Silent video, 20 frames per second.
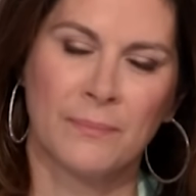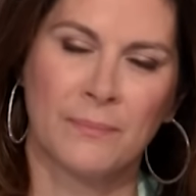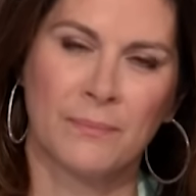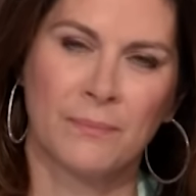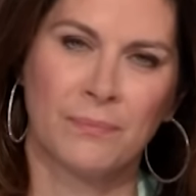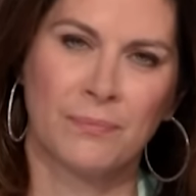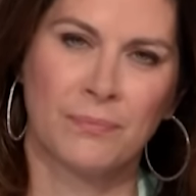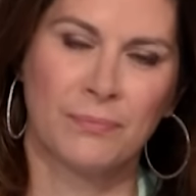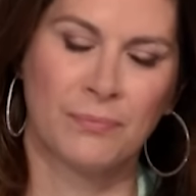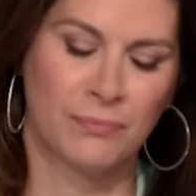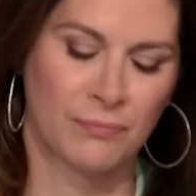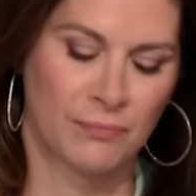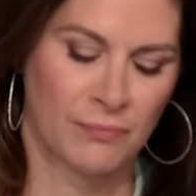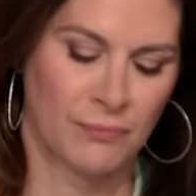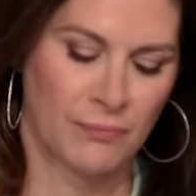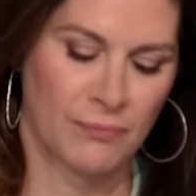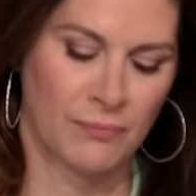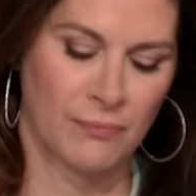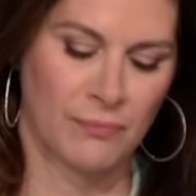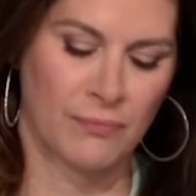
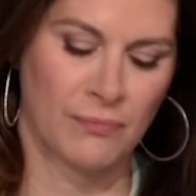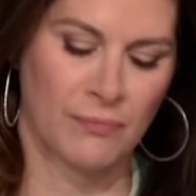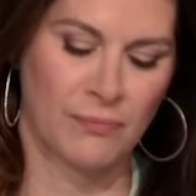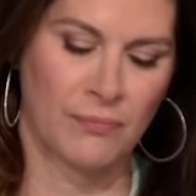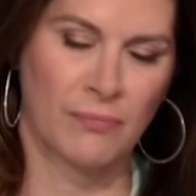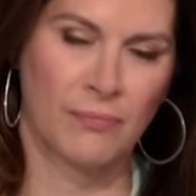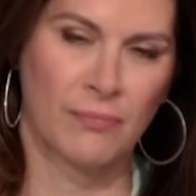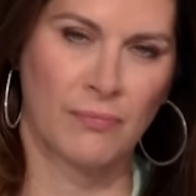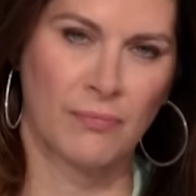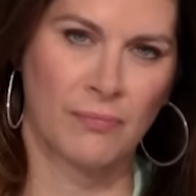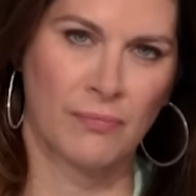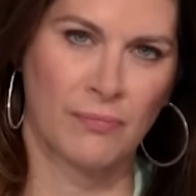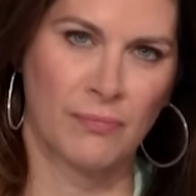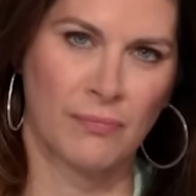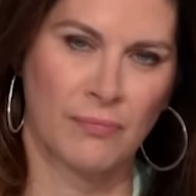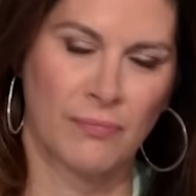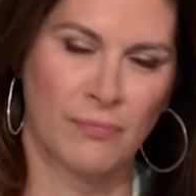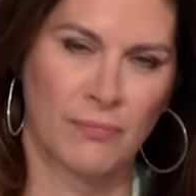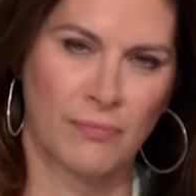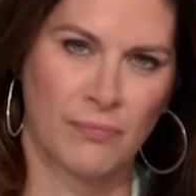
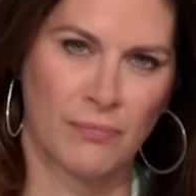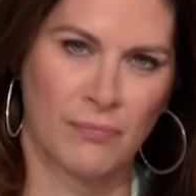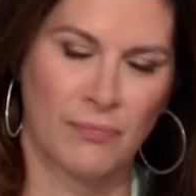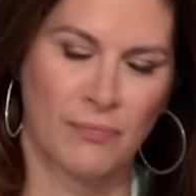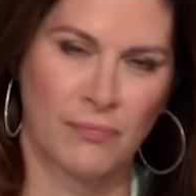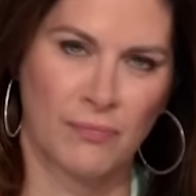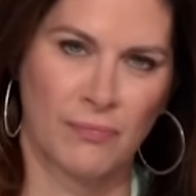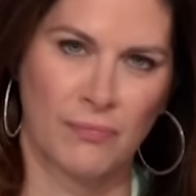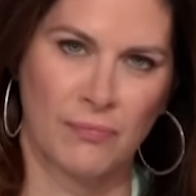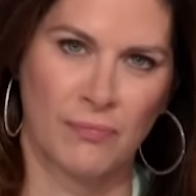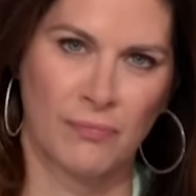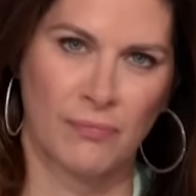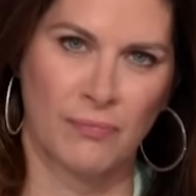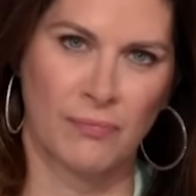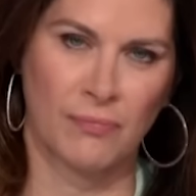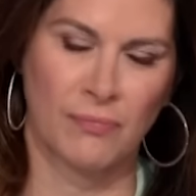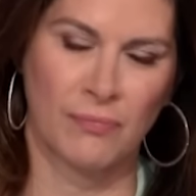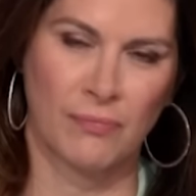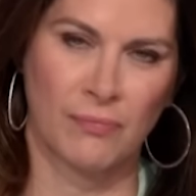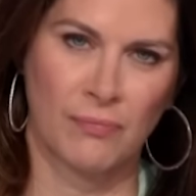
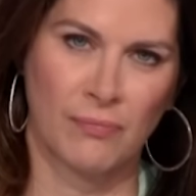The person shown says nothing.